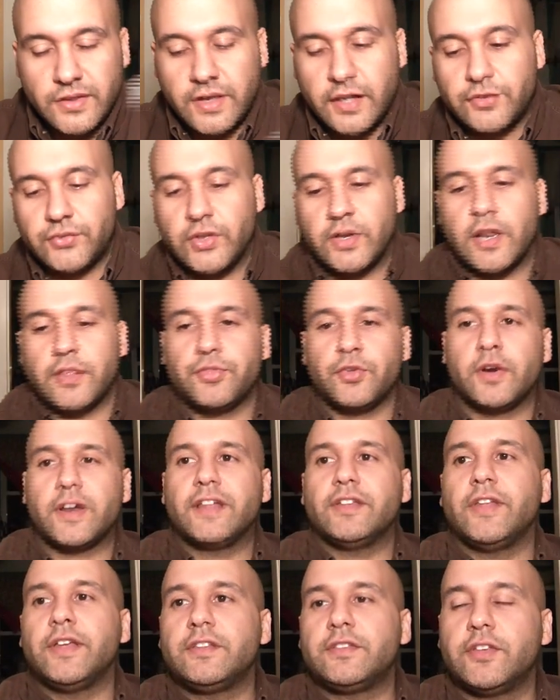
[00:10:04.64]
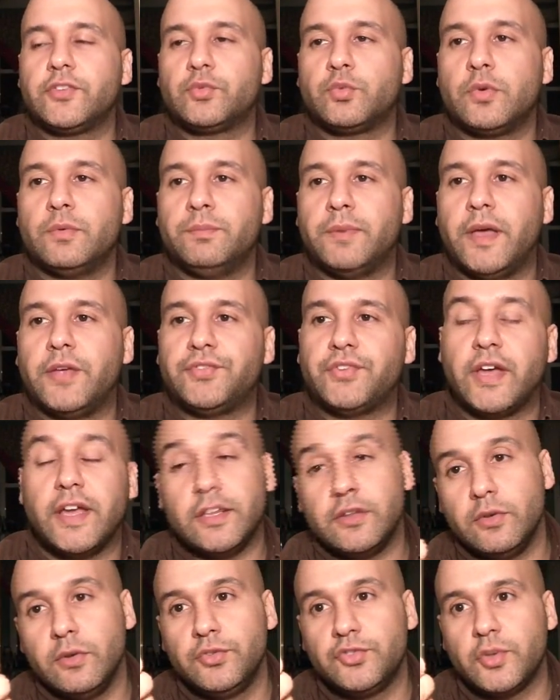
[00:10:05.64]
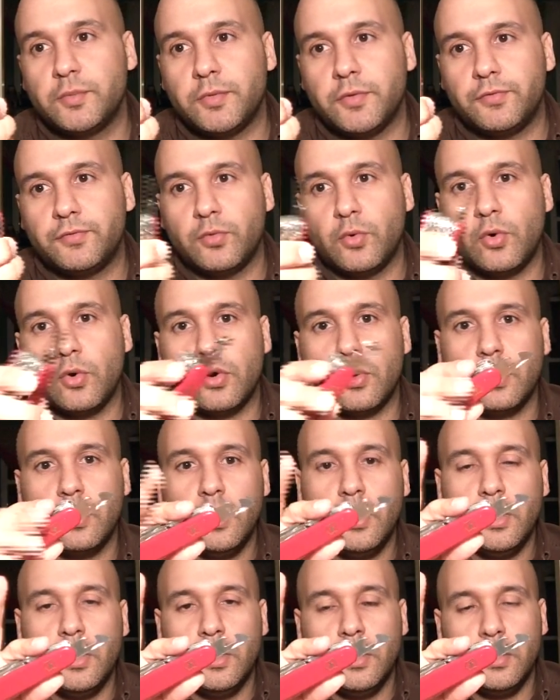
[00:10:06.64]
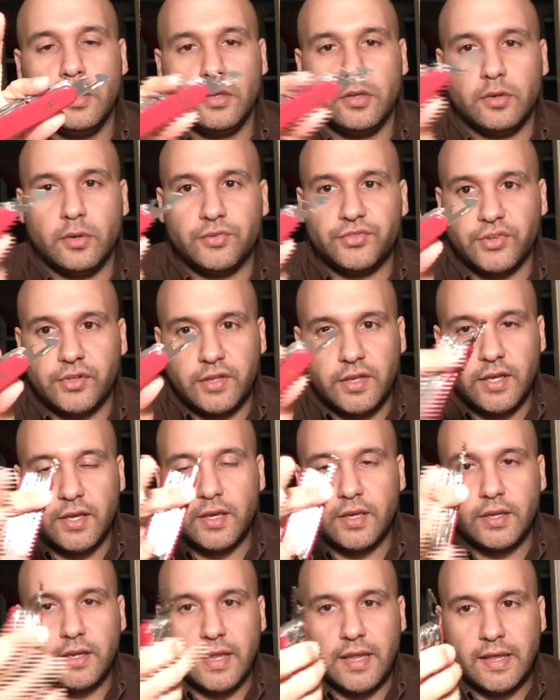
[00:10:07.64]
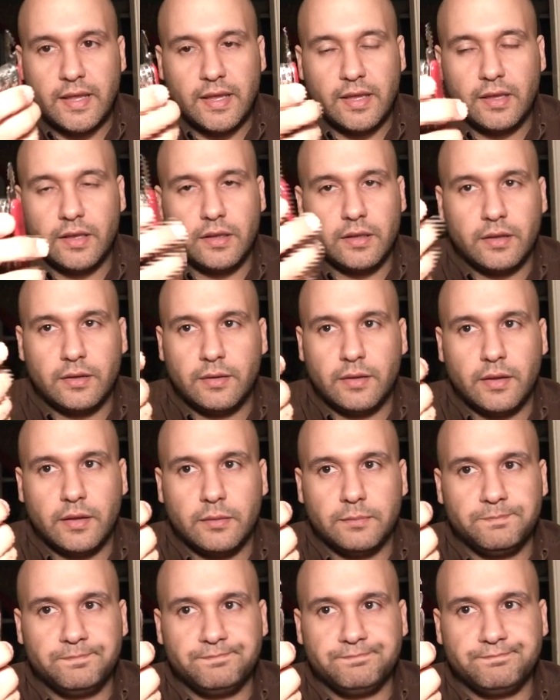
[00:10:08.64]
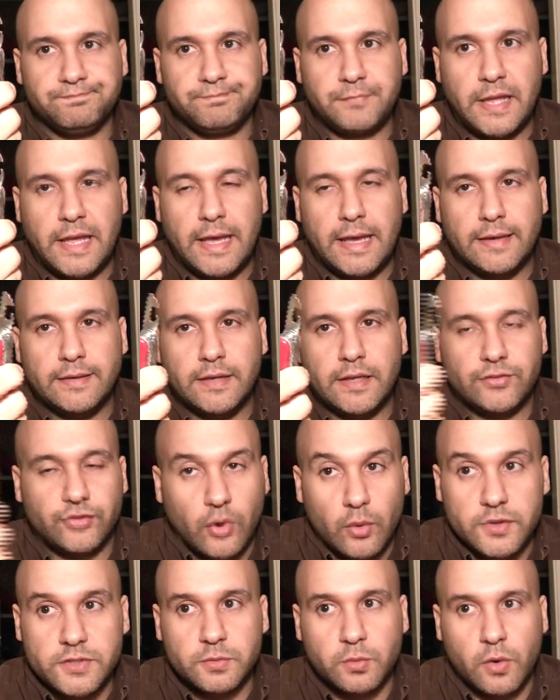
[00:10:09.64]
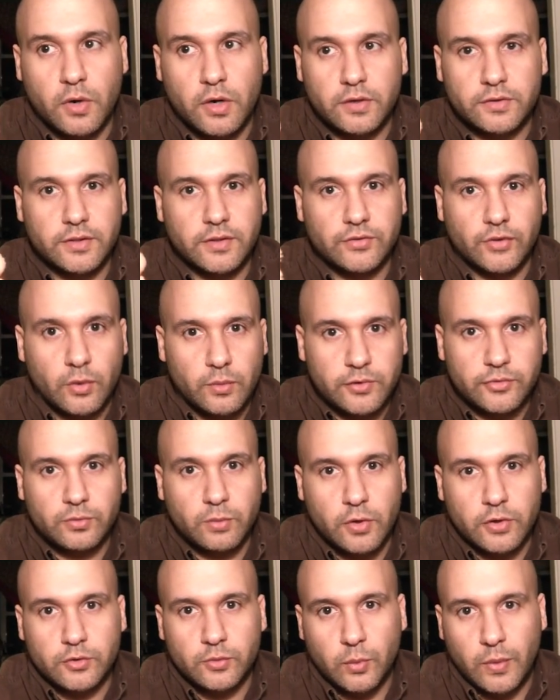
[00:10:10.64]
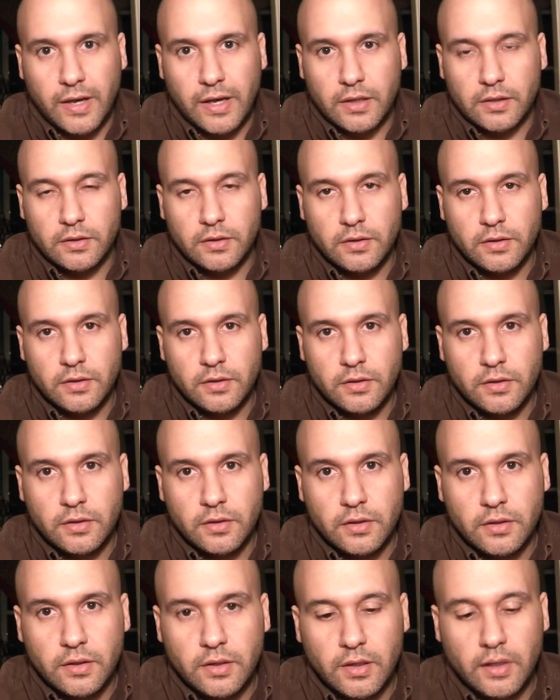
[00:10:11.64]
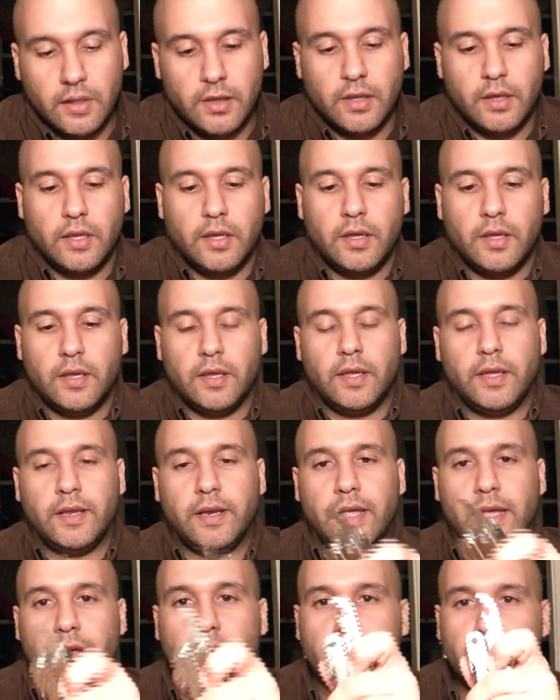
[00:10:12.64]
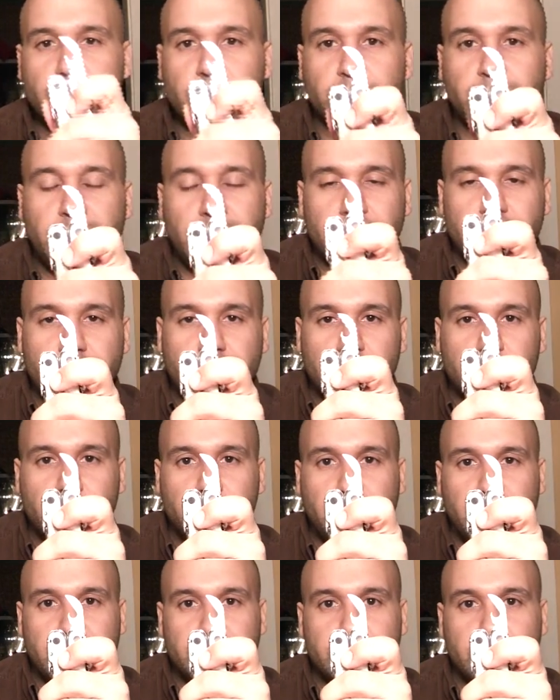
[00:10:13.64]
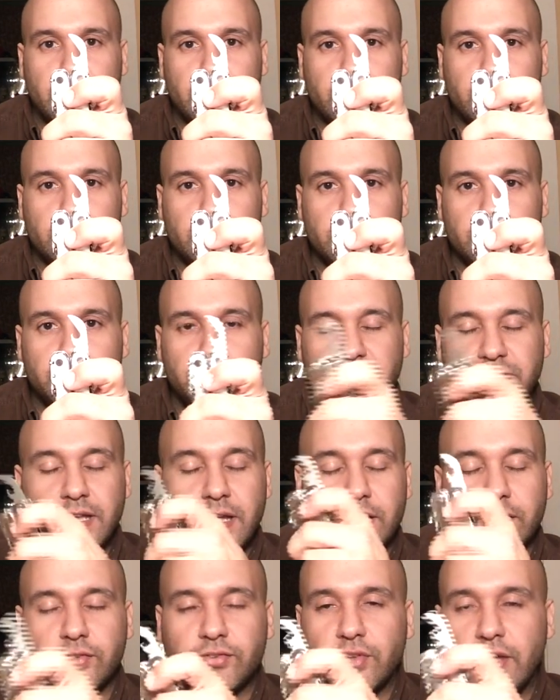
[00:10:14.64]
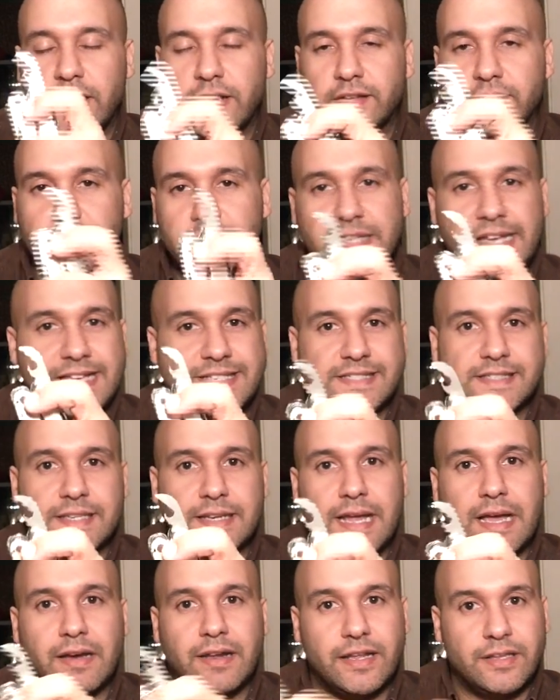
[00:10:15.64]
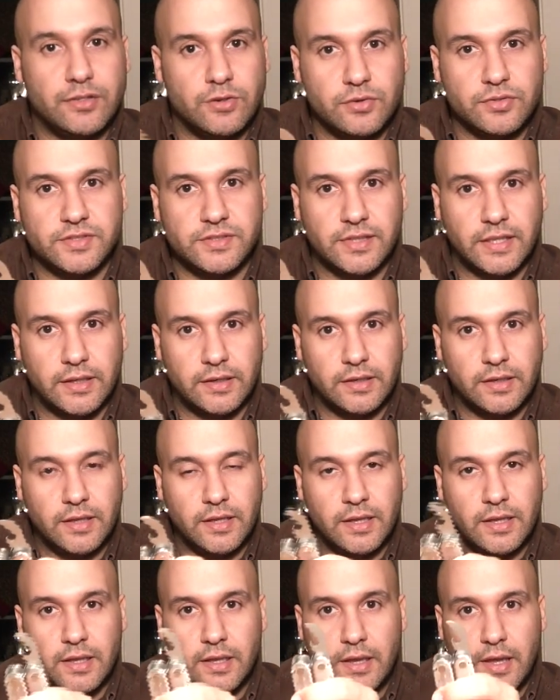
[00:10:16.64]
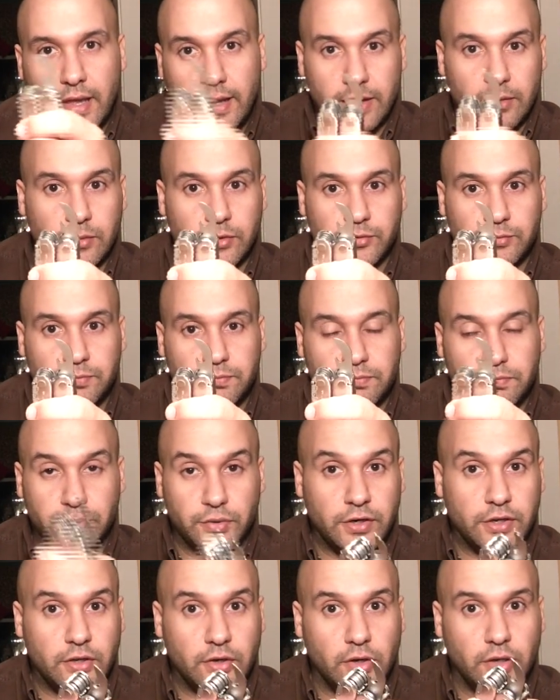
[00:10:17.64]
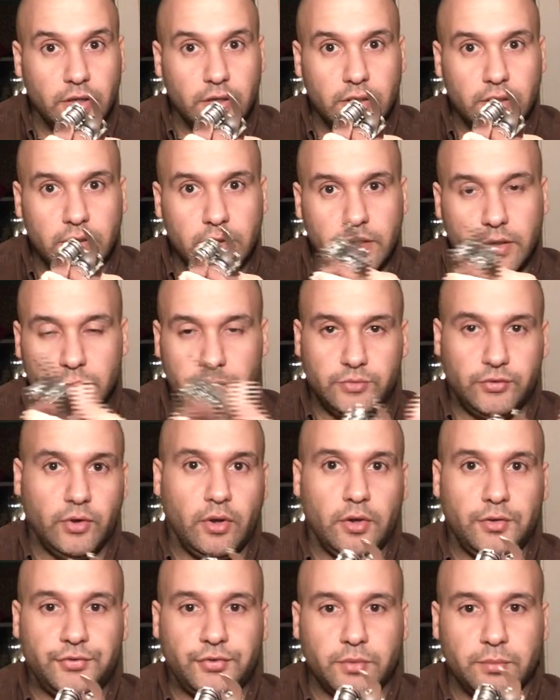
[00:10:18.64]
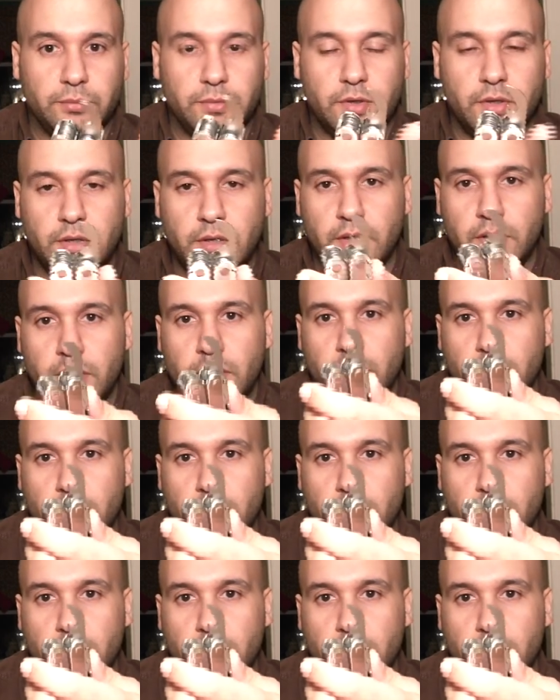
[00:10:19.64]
And like I said, I thought I liked this one best. I had used it before, you know, as a kid, and it's always worked. It's always worked well. And I heard some bad things about this, but then I decided to test it out. I used it, and it was pretty good. It was awesome.